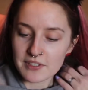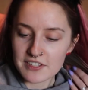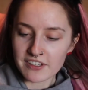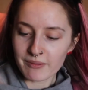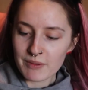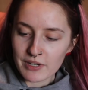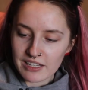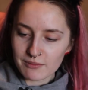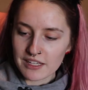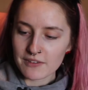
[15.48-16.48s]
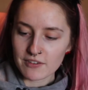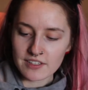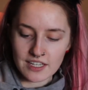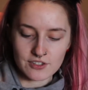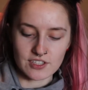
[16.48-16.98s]
going to start by putting on my
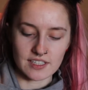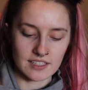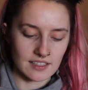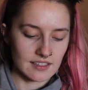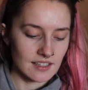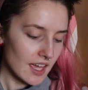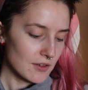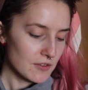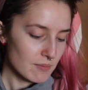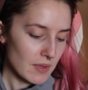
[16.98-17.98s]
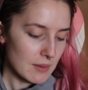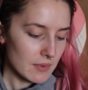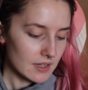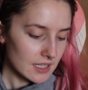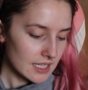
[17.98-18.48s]
foundation. I use
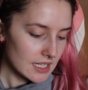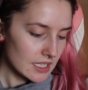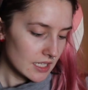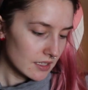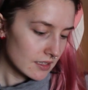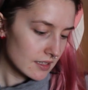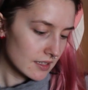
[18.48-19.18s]
Maybelline.